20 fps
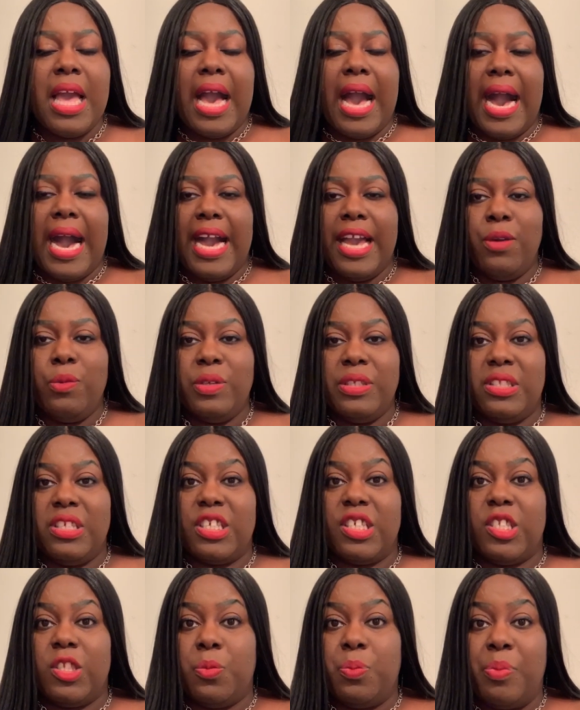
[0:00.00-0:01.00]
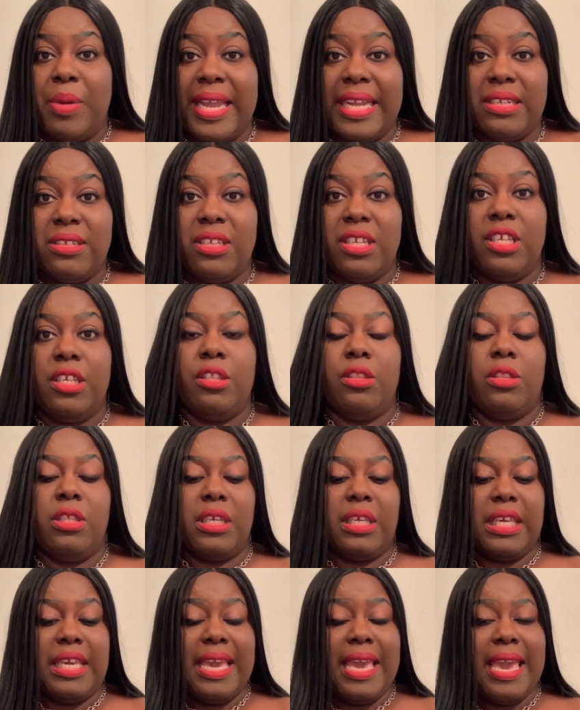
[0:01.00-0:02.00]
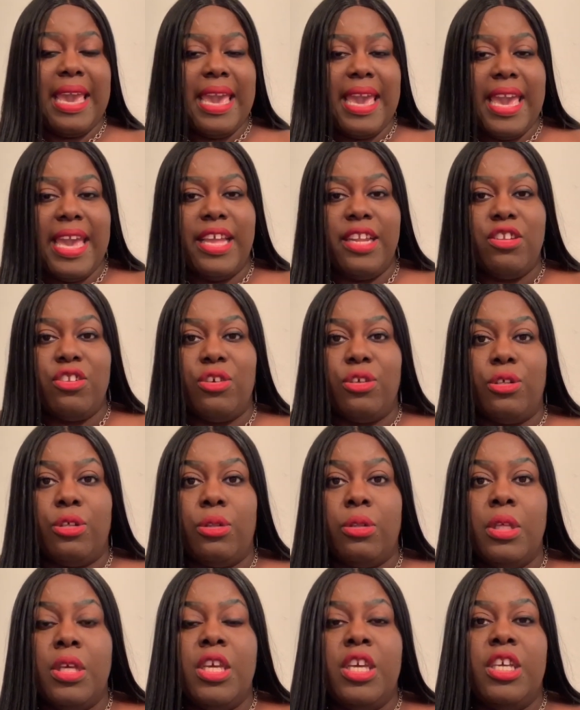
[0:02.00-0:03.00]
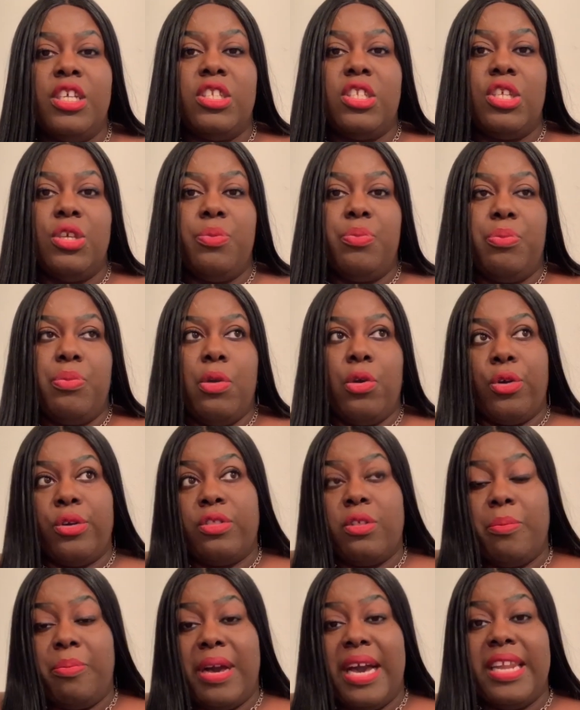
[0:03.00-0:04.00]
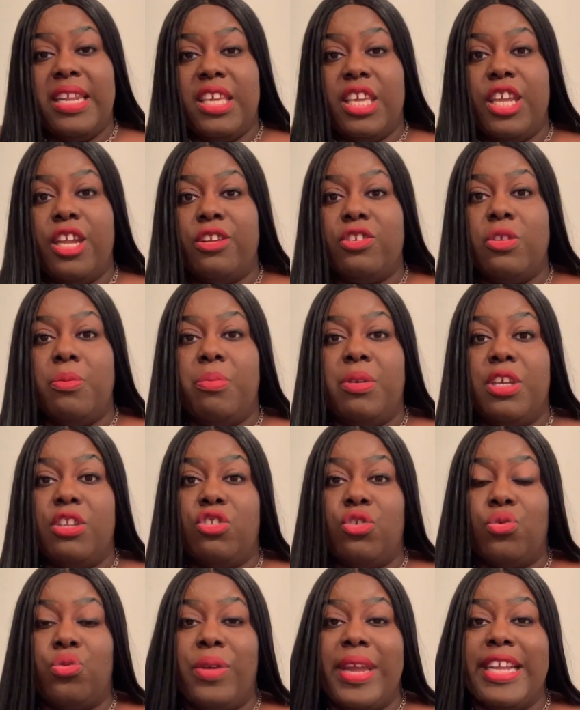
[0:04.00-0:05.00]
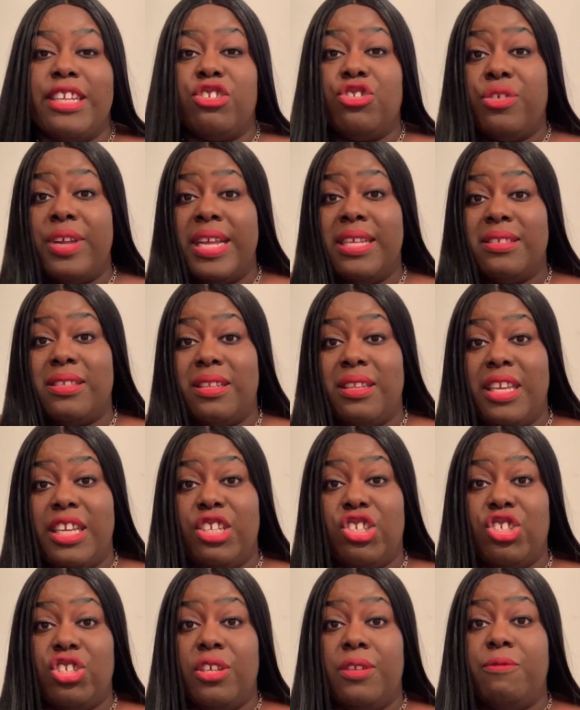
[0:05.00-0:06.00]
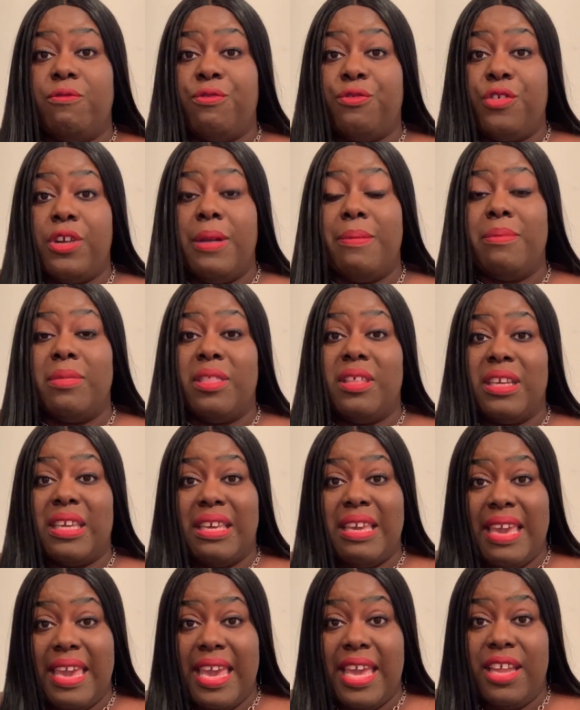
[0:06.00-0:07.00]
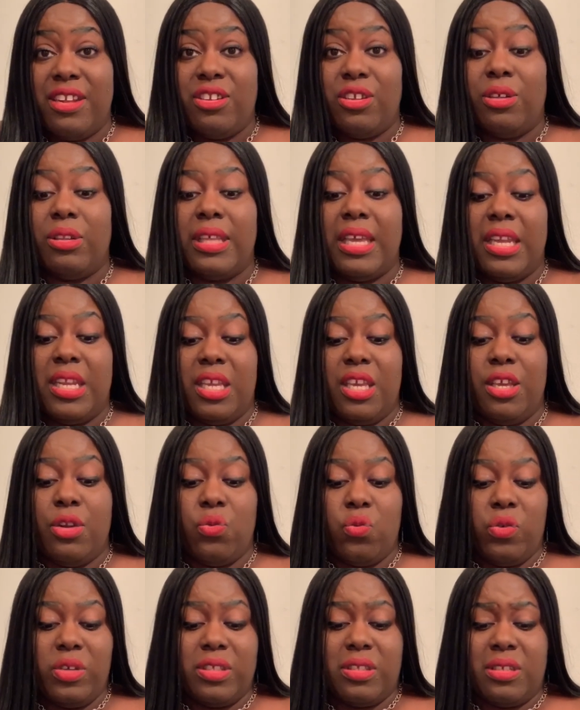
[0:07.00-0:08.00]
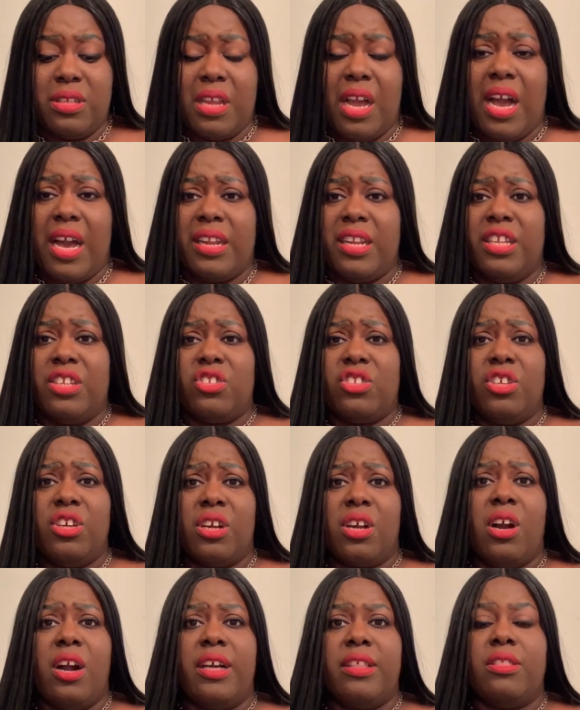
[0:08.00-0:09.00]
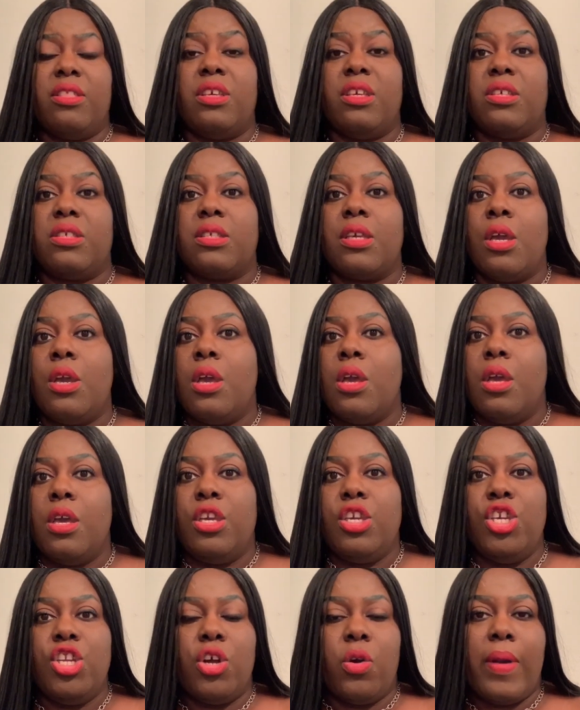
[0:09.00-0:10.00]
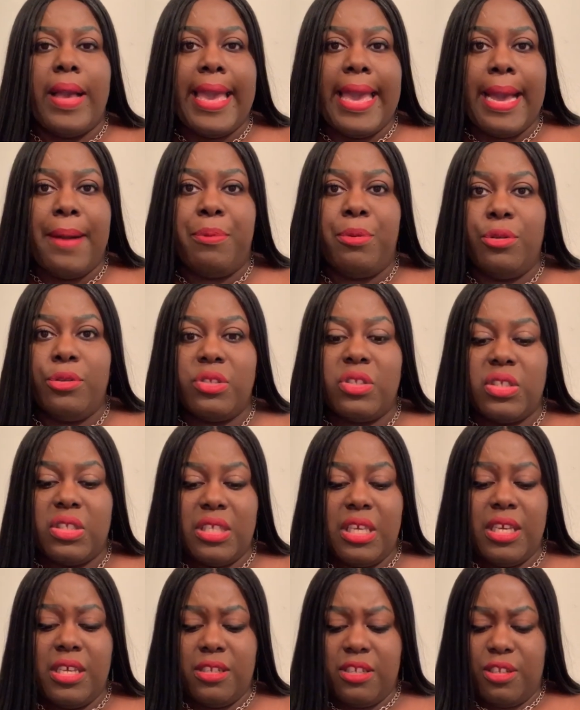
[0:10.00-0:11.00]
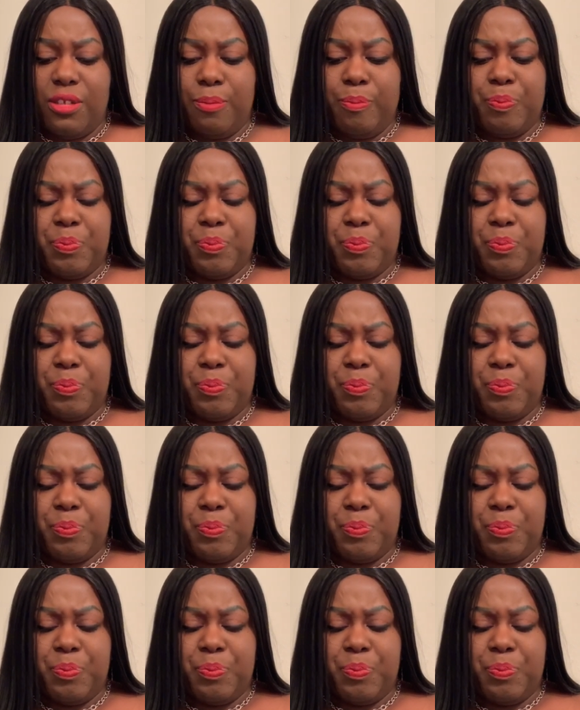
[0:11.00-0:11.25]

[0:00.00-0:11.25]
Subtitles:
I was expecting the candle to, or the body care to be a direct translation from the candle, and it was not. It took on this, you know, apple scent.